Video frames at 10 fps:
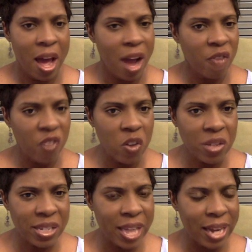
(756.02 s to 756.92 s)
Our
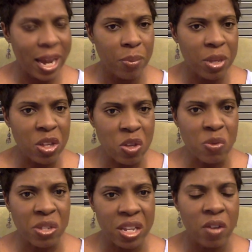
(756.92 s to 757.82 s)
focus cannot be you
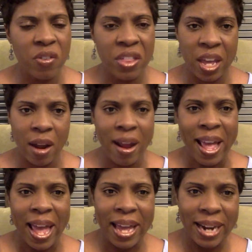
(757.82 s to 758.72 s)
stay over there
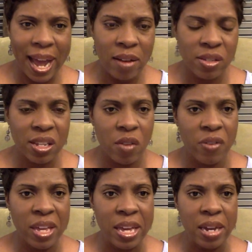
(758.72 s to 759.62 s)
and I'll stay
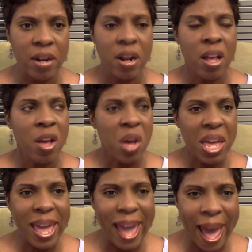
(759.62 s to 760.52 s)
over here.
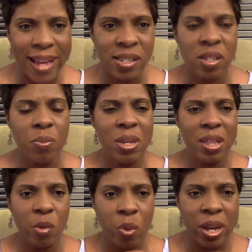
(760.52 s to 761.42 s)
It has to be
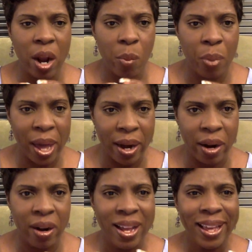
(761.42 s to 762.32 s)
that we are
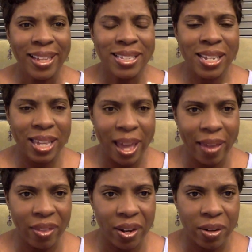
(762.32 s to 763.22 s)
better
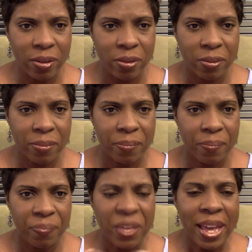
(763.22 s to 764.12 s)
together.
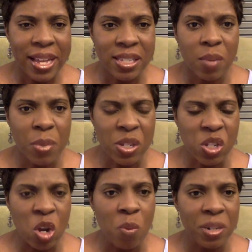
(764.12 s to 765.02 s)
It's a
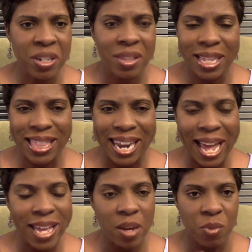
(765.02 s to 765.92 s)
misnomer to think that
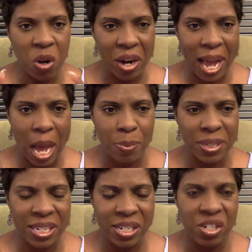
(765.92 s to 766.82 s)
I am your
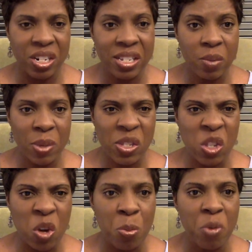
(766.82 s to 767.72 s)
competition. It's a
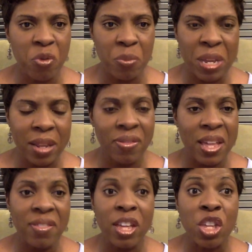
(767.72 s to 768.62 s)
misnomer for me to
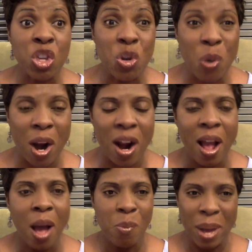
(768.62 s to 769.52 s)
think that you are
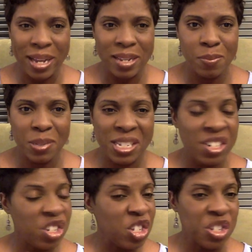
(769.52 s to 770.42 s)
my
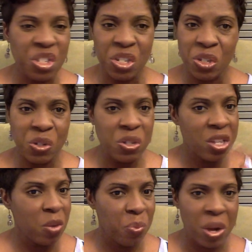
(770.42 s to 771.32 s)
competition. Your sisters
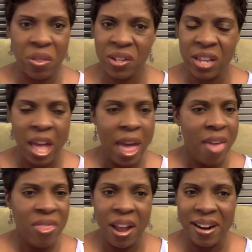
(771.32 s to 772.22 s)
and your brothers,
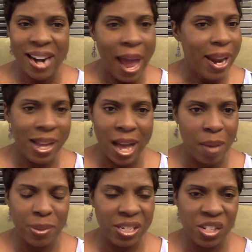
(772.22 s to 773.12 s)
they are not in
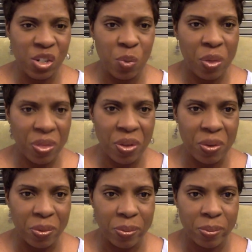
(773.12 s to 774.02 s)
competition with you.
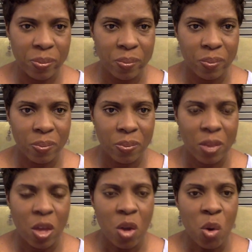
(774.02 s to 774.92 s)

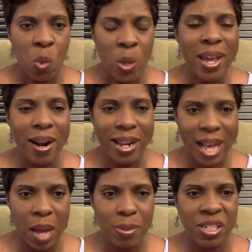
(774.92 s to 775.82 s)
We are in
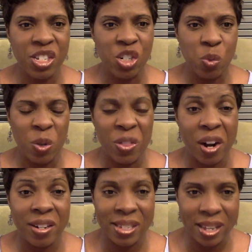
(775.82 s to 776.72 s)
competition with
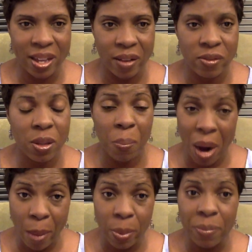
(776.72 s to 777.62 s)
ourselves. The
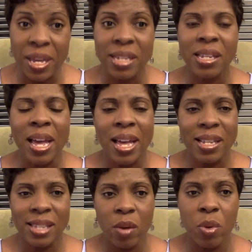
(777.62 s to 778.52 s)
problem is
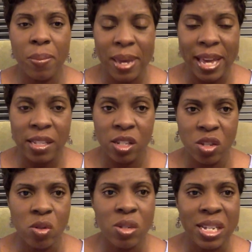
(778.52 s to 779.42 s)
that we begin to
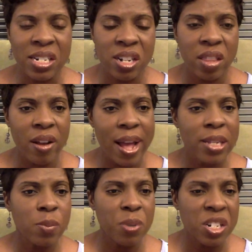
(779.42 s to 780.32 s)
use each other
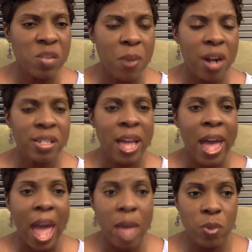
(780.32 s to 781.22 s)
as benchmarks
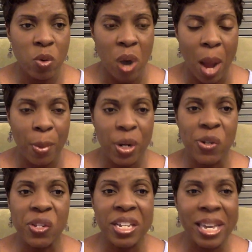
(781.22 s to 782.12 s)
and
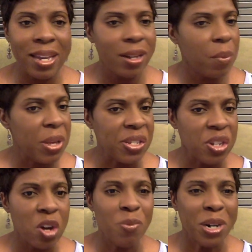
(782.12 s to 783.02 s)
barometers. Again, a
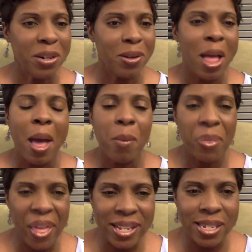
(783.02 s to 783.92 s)
misnomer, but
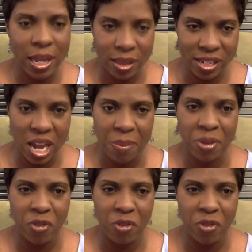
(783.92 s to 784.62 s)
that's not the topic